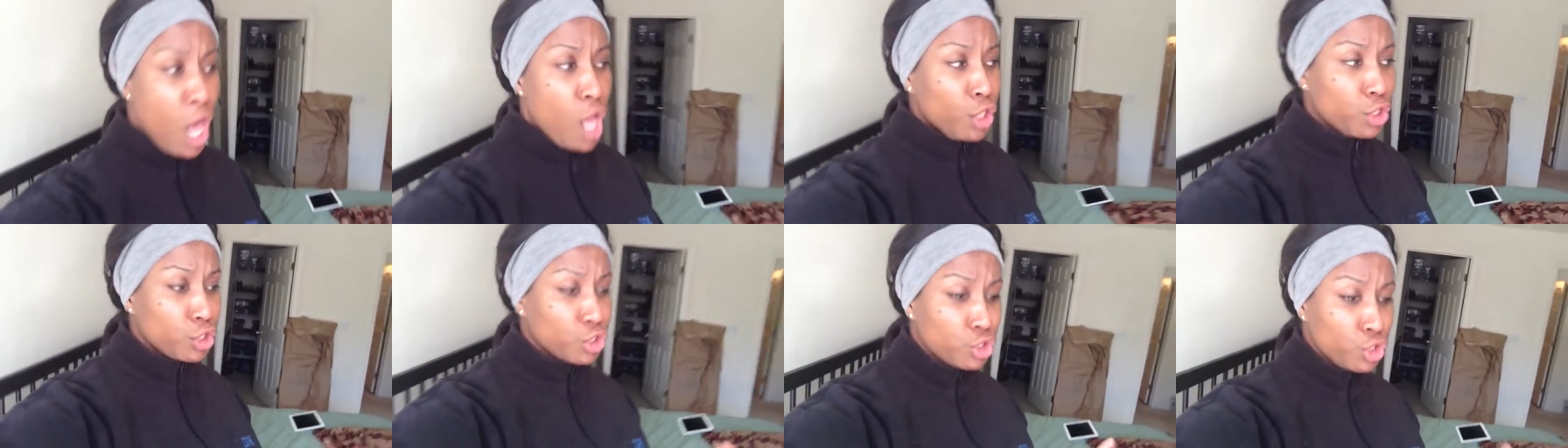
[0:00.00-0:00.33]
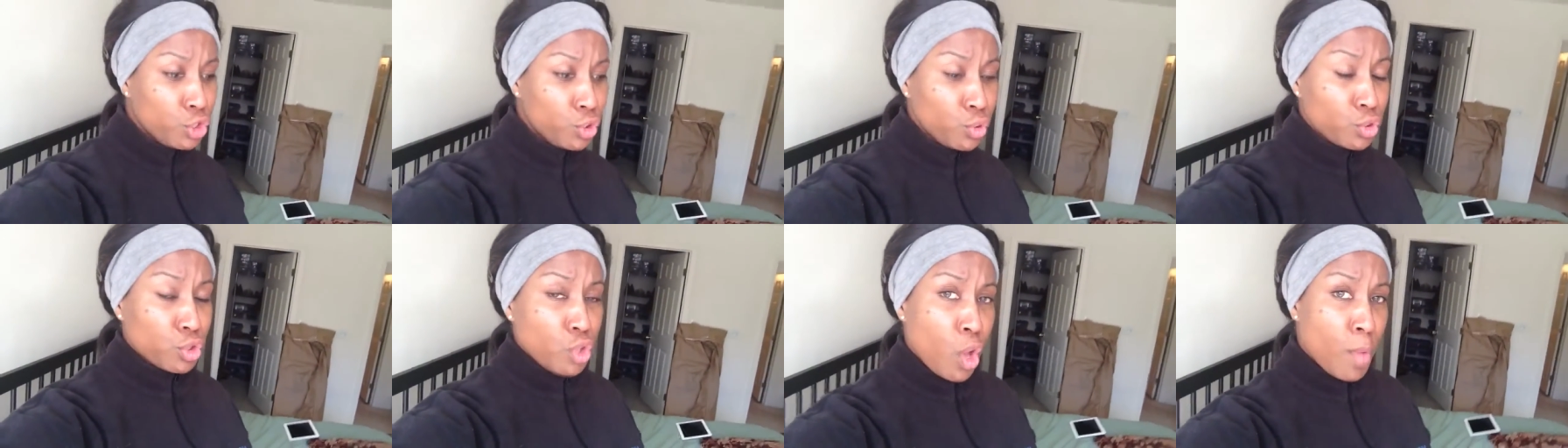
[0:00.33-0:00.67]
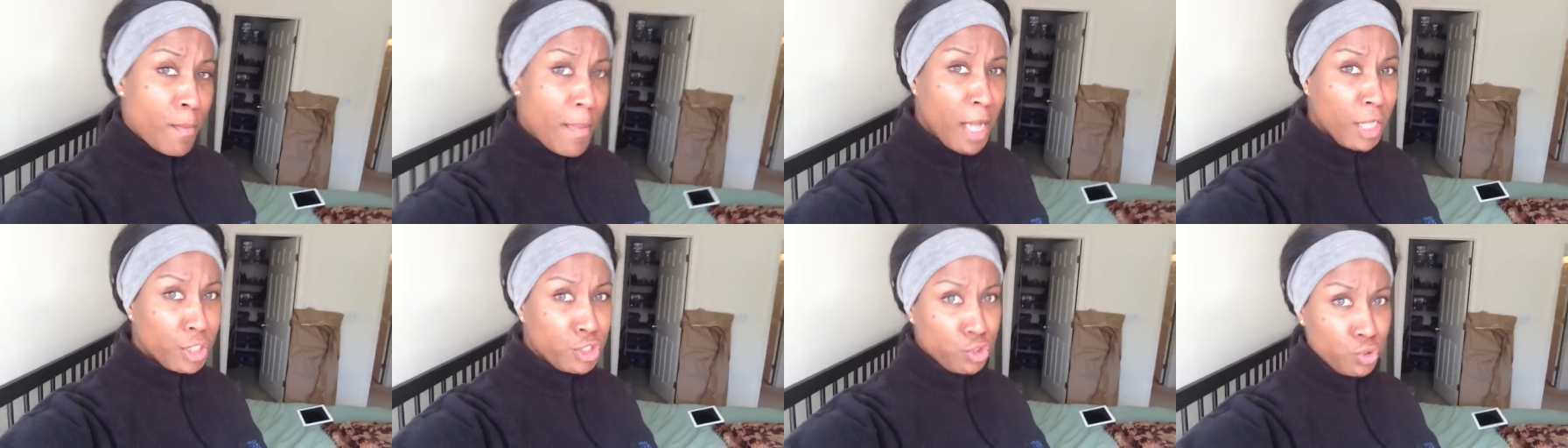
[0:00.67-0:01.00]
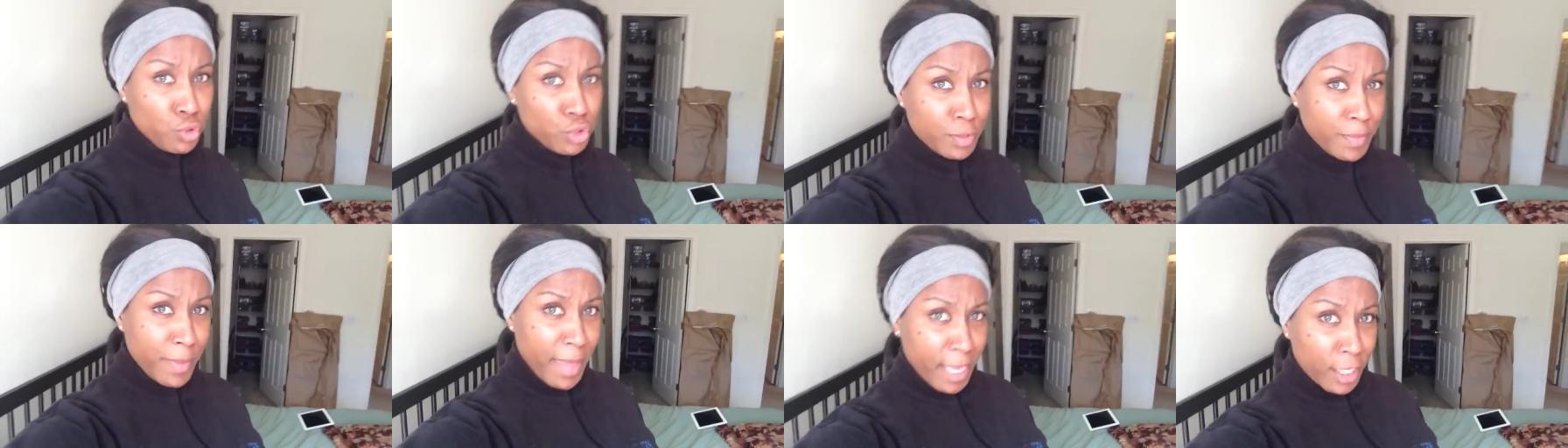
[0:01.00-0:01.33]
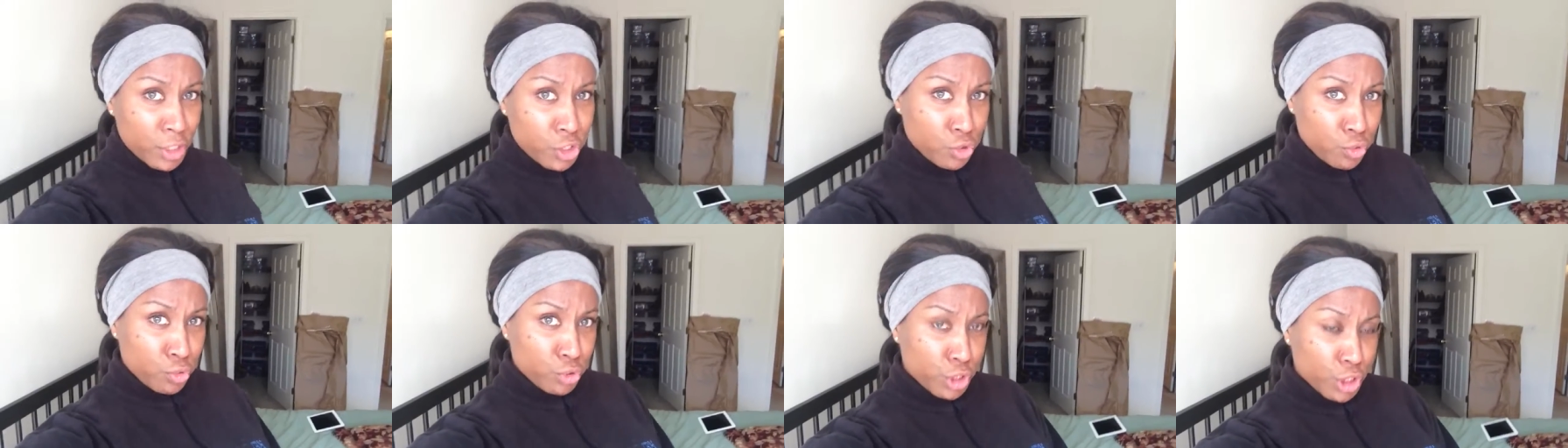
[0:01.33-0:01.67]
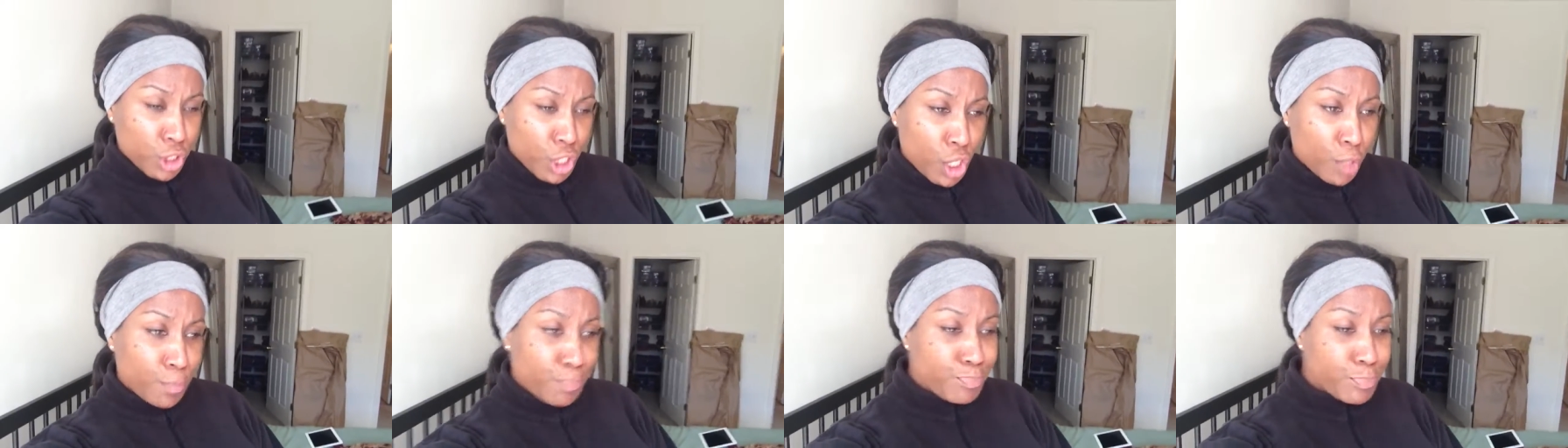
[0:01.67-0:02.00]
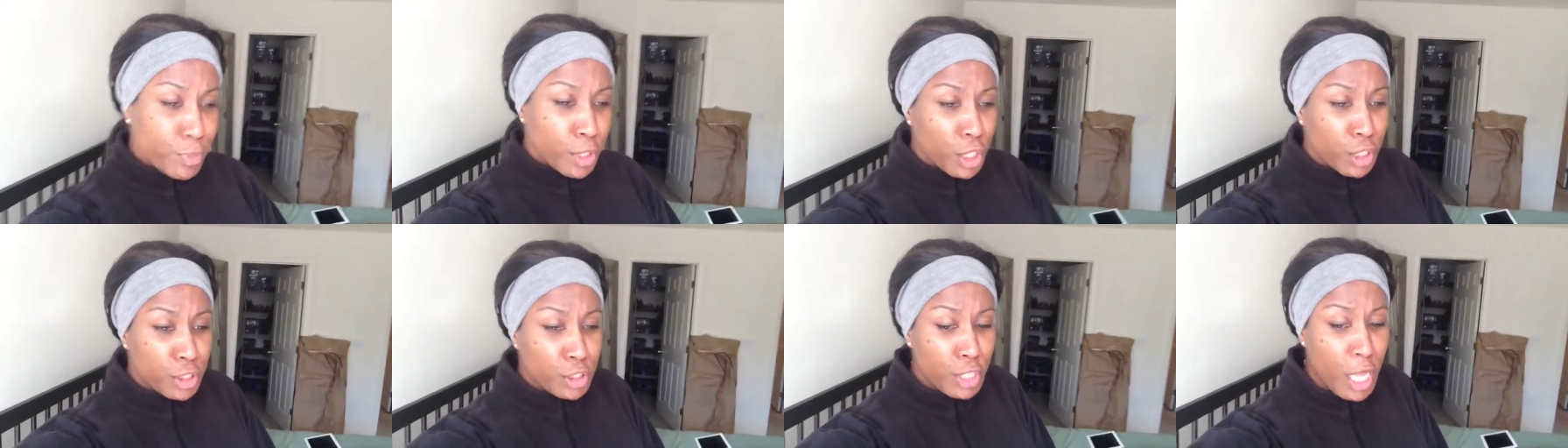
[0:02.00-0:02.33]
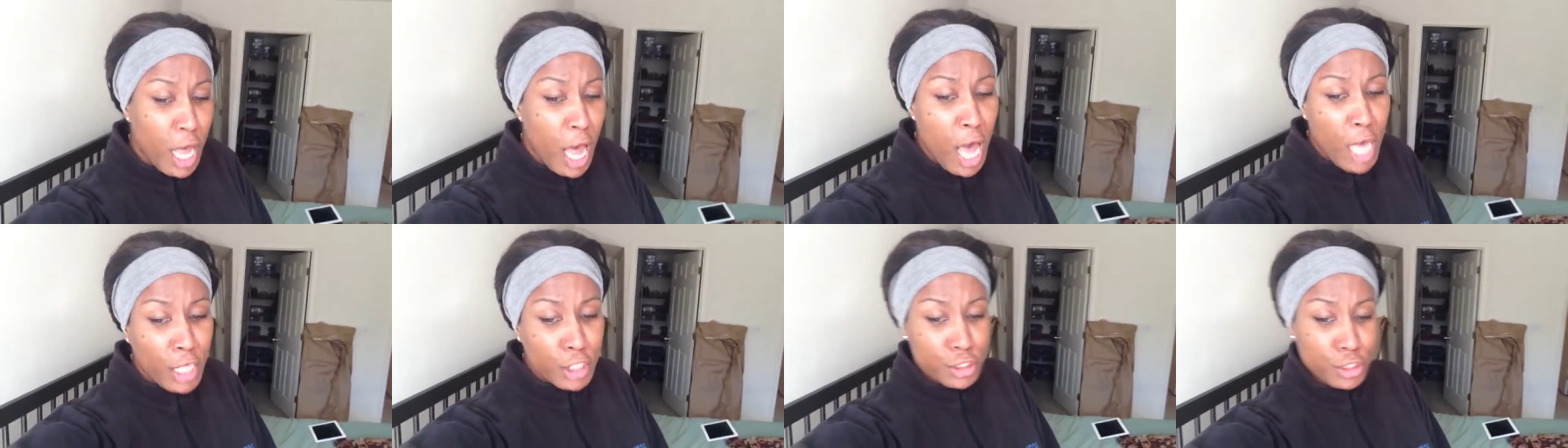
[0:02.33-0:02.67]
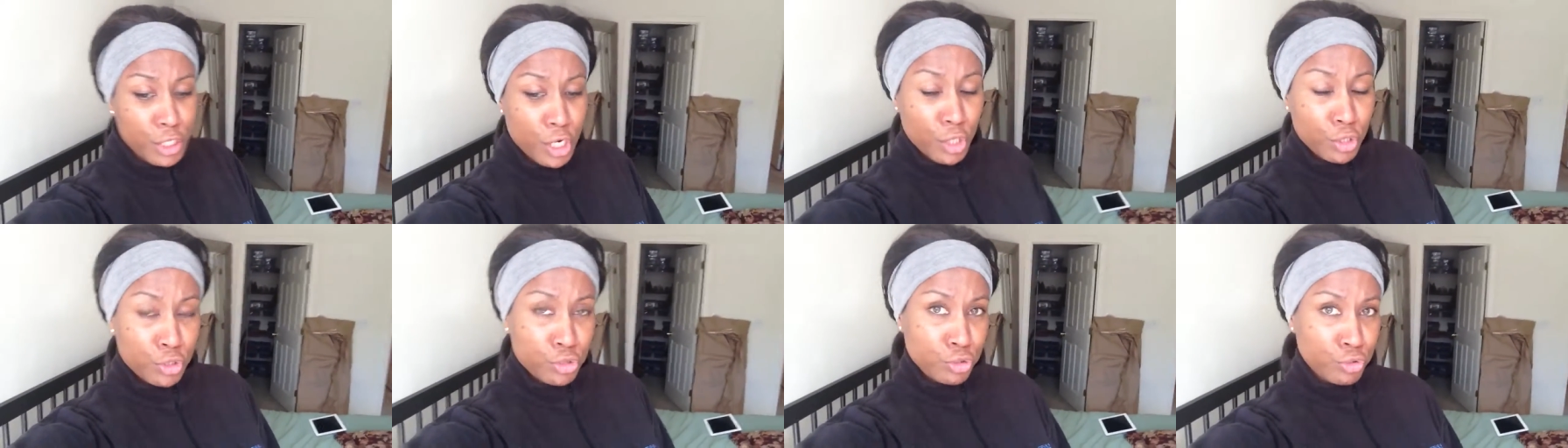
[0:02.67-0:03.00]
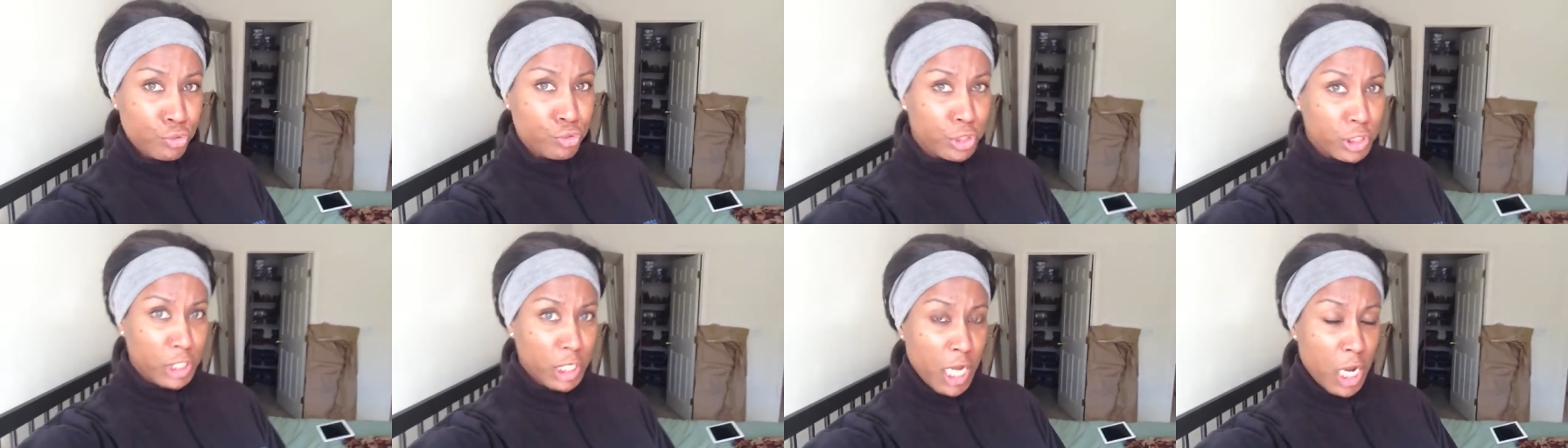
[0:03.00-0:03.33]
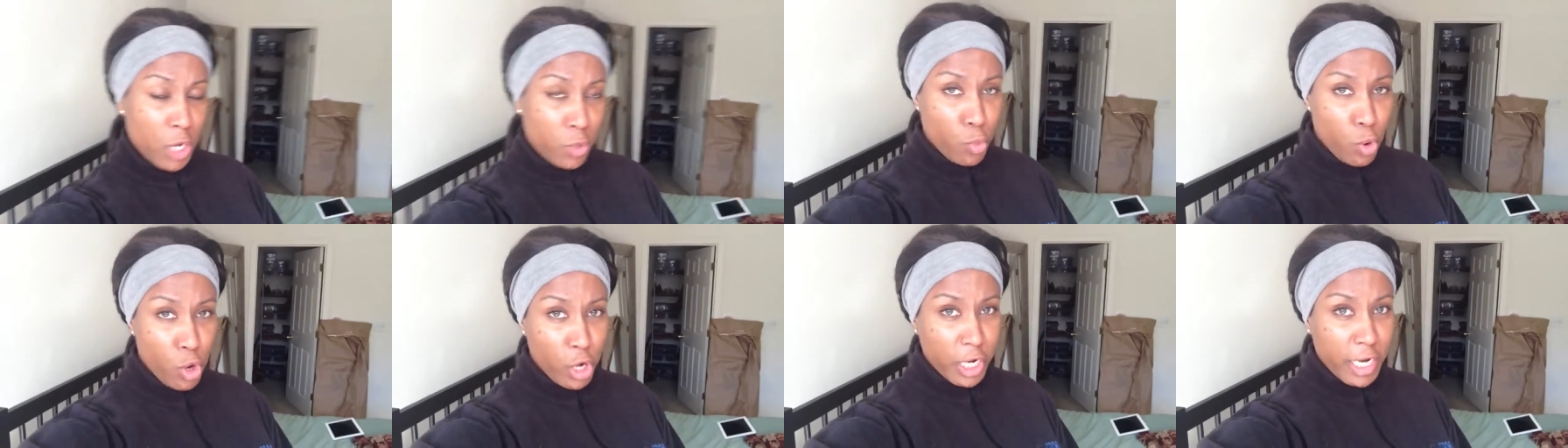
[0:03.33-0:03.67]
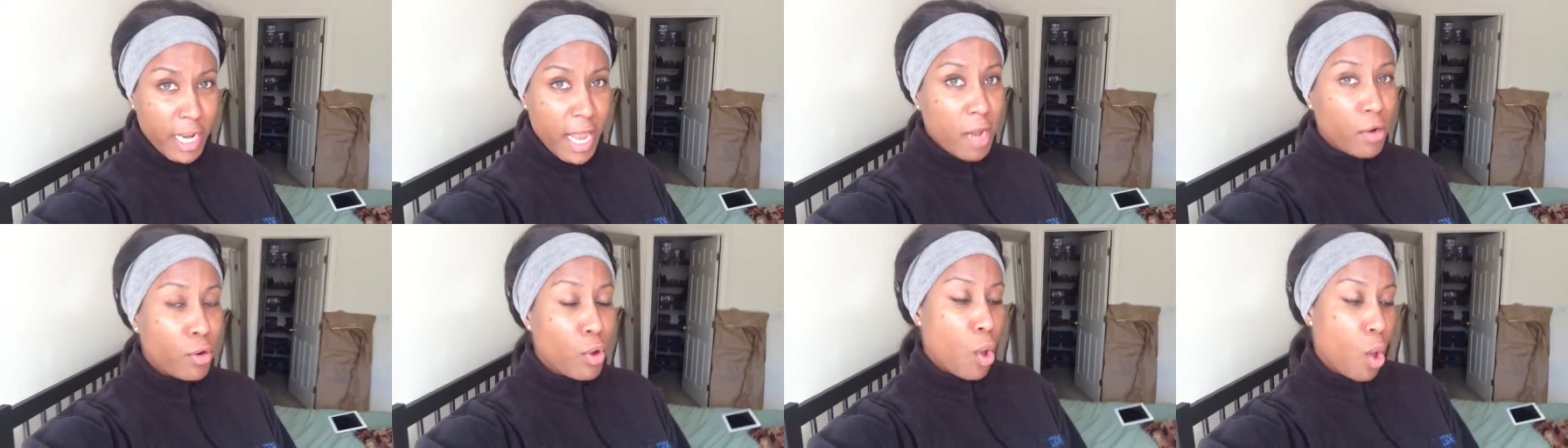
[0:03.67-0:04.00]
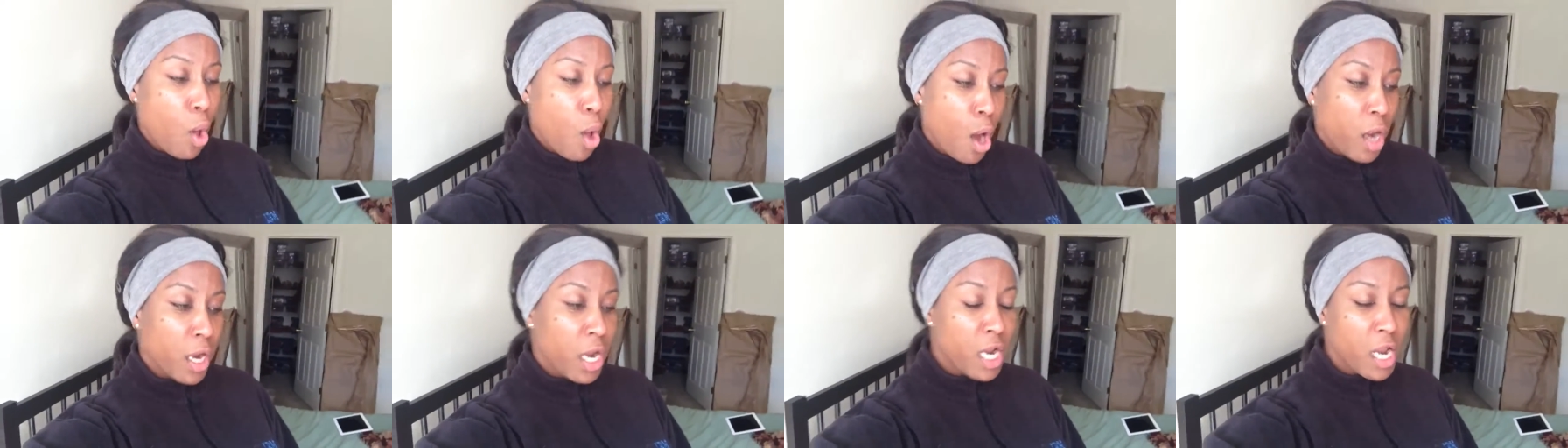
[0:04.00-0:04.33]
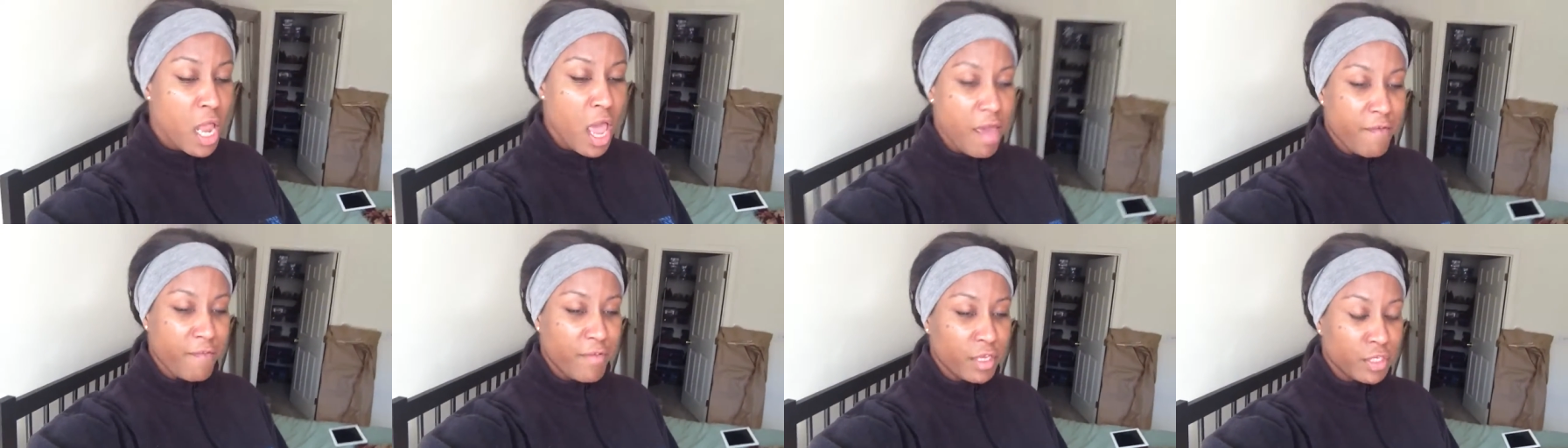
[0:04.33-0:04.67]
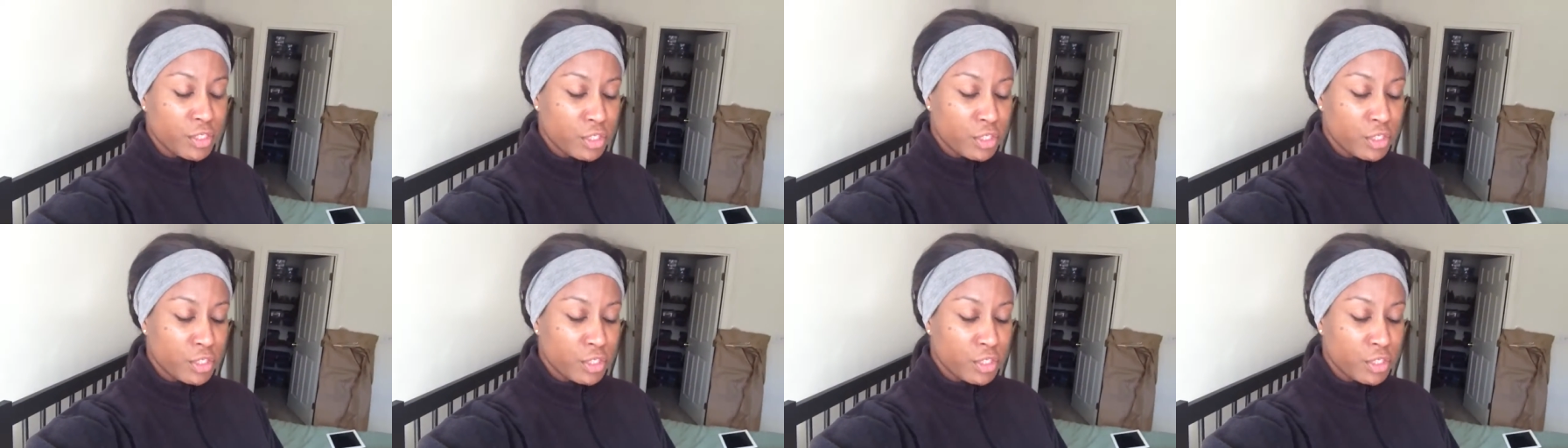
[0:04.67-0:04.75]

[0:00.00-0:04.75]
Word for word: to use on my Juice Man juicer because I start juicing and working out hard and heavy.